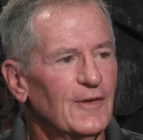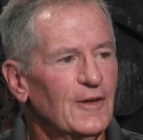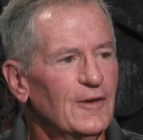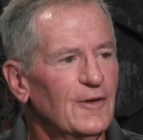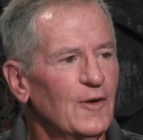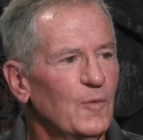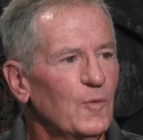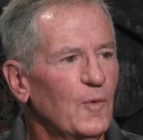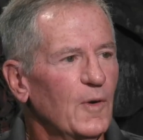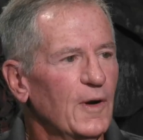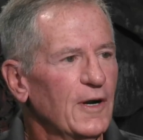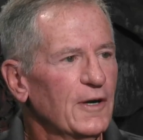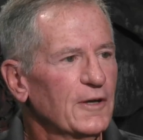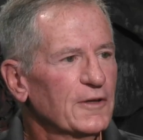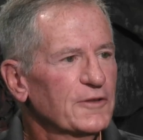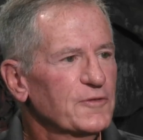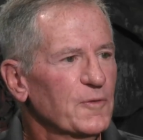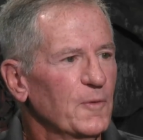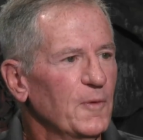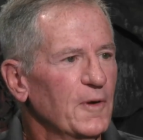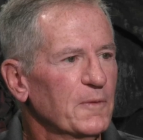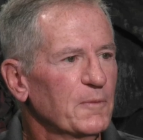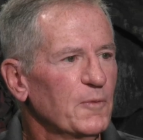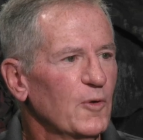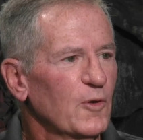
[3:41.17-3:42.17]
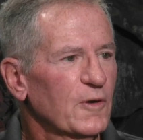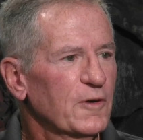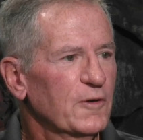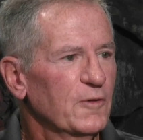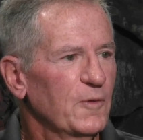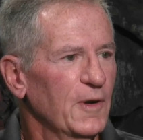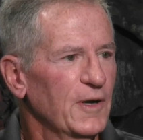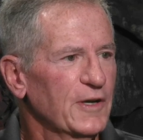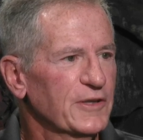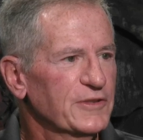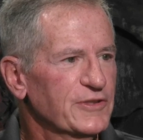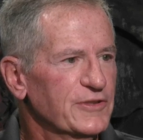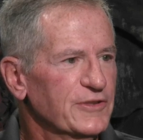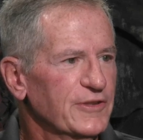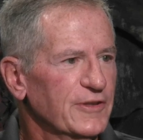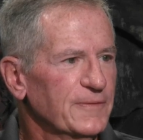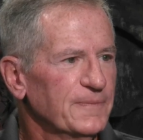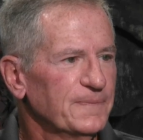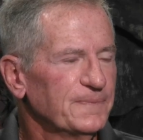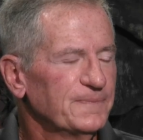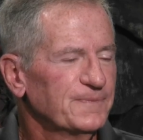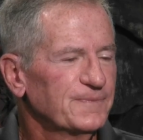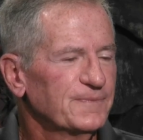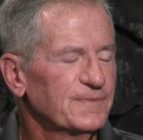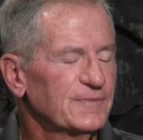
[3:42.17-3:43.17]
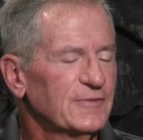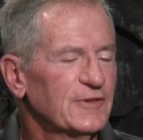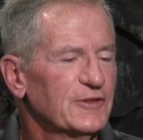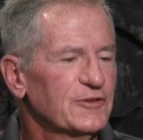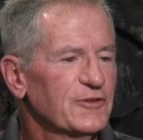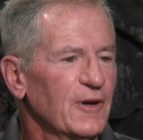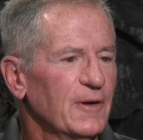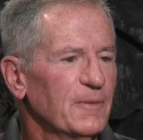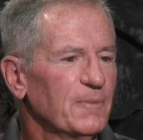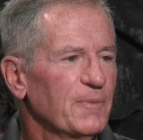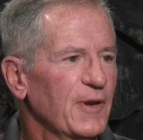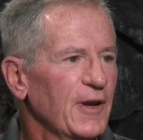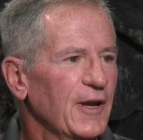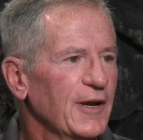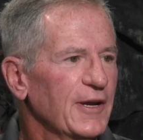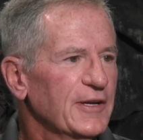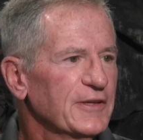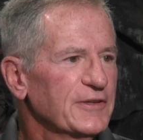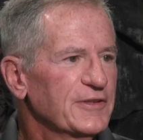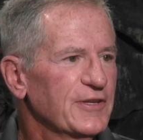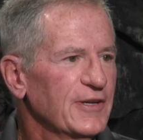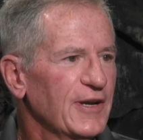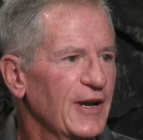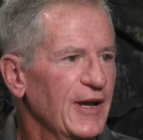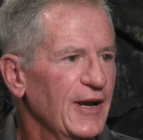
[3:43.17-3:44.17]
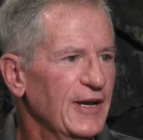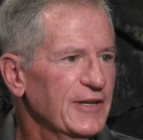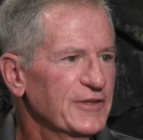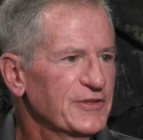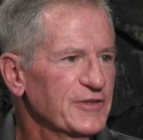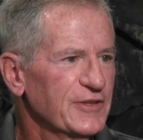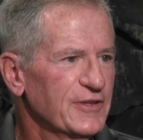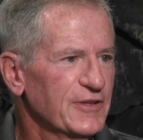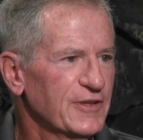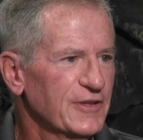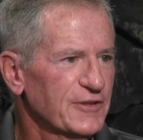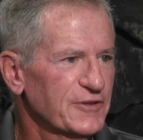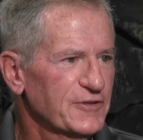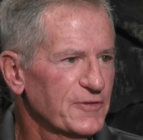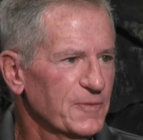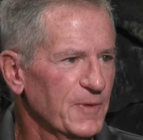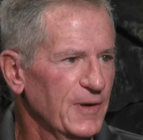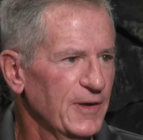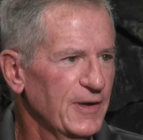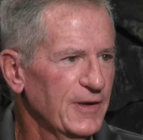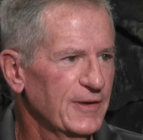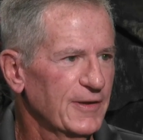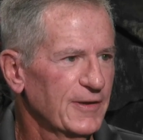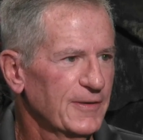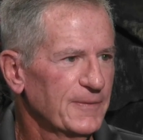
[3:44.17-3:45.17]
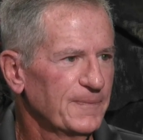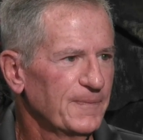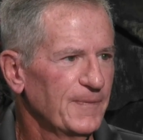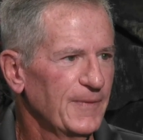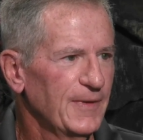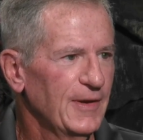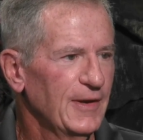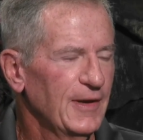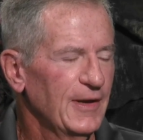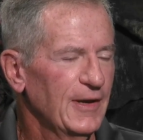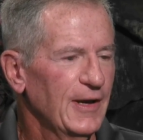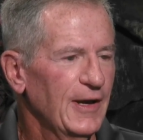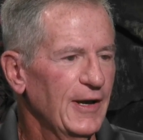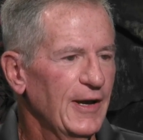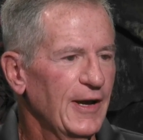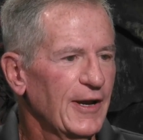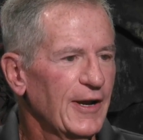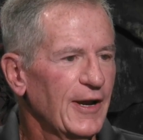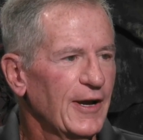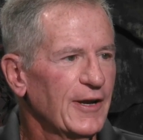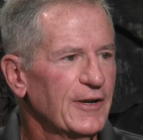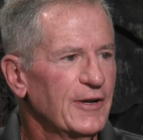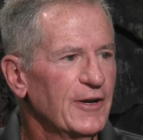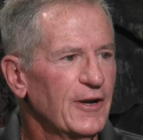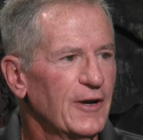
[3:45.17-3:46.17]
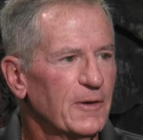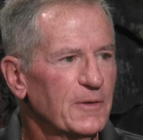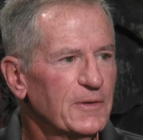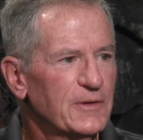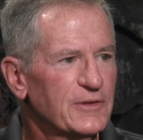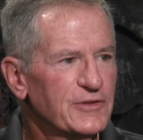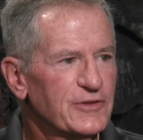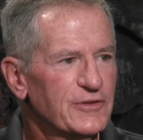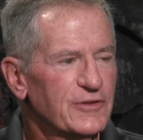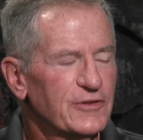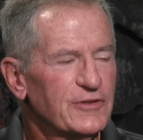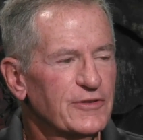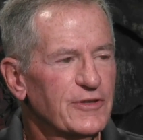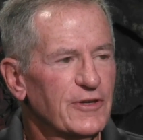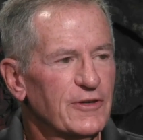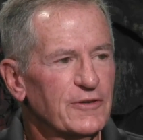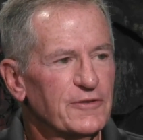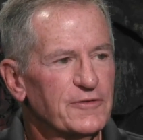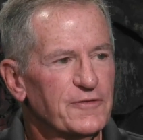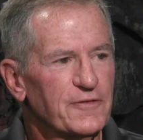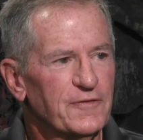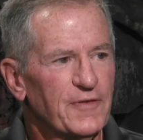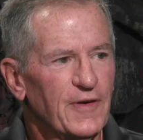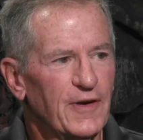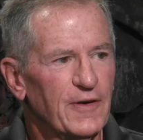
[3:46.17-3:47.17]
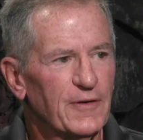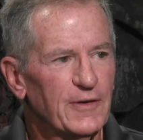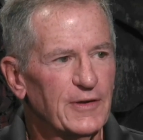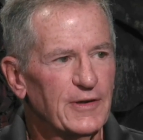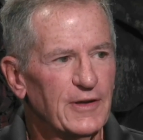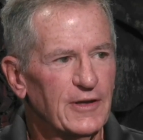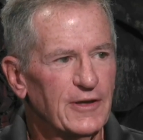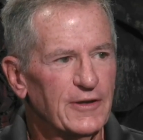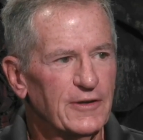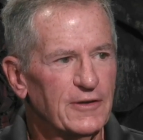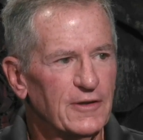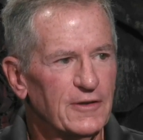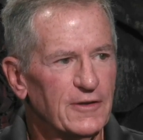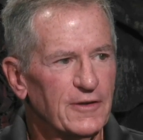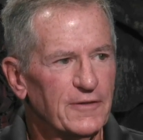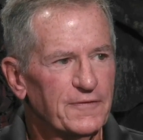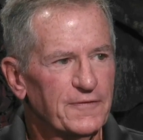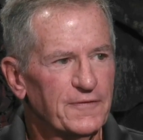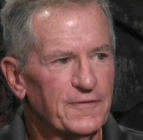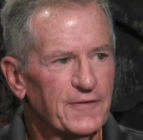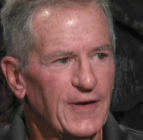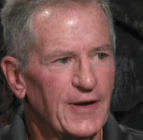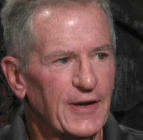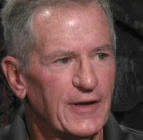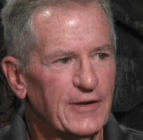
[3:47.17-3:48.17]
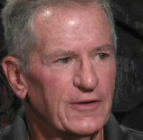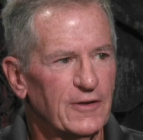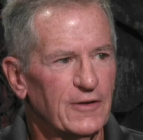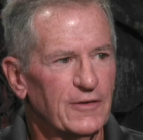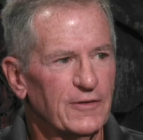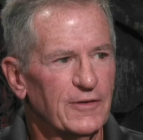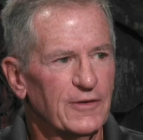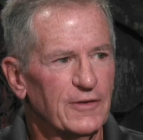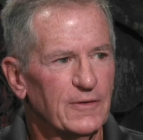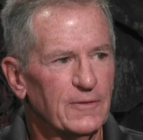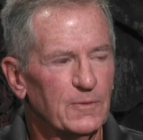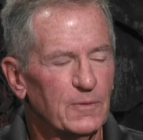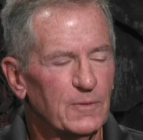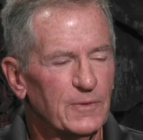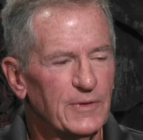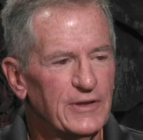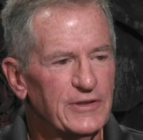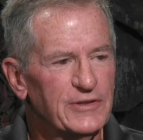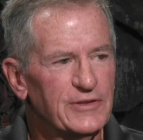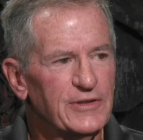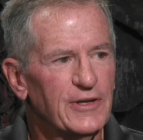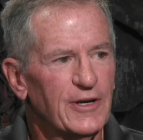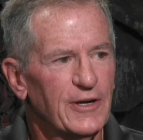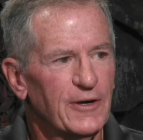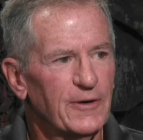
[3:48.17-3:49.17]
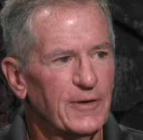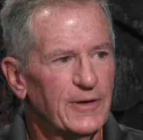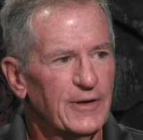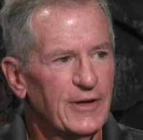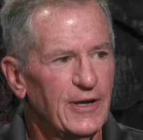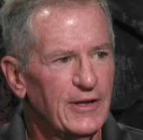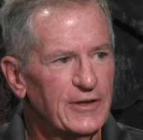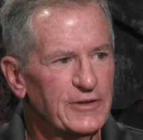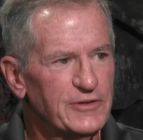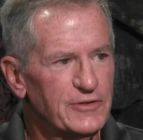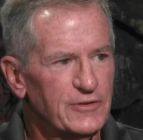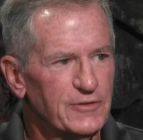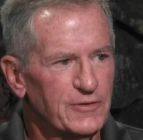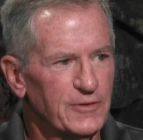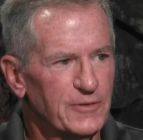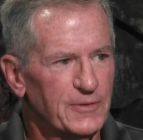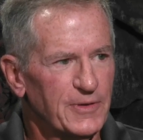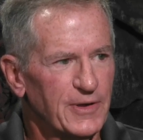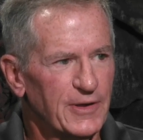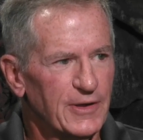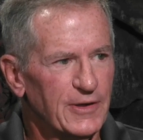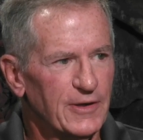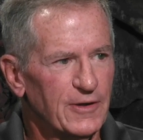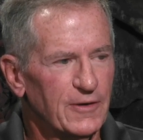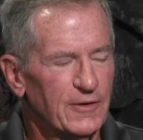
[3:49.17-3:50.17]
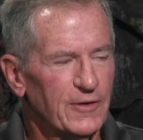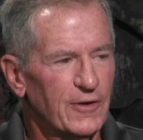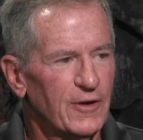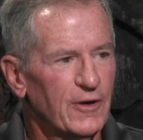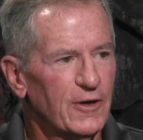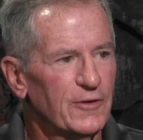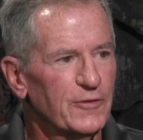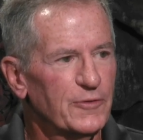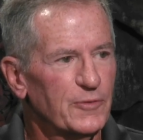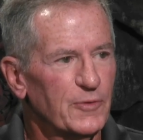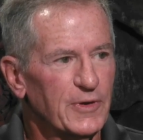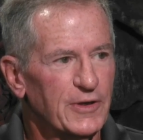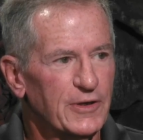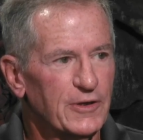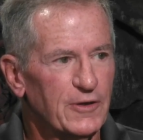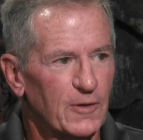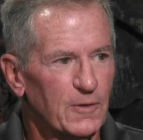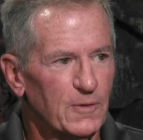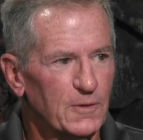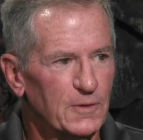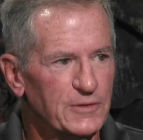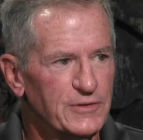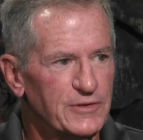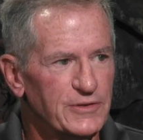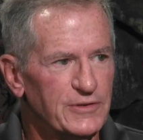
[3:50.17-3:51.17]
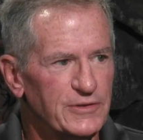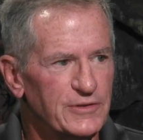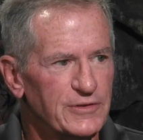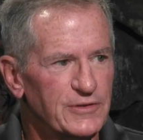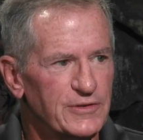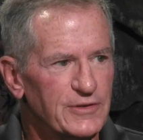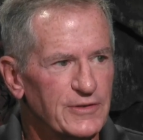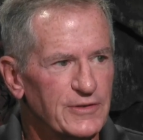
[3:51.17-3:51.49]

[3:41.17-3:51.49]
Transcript: Wells, one more question. So I'm playing Tenacity this week, and I noticed that there's very little effect on the recent aeration you did on all 3 courses.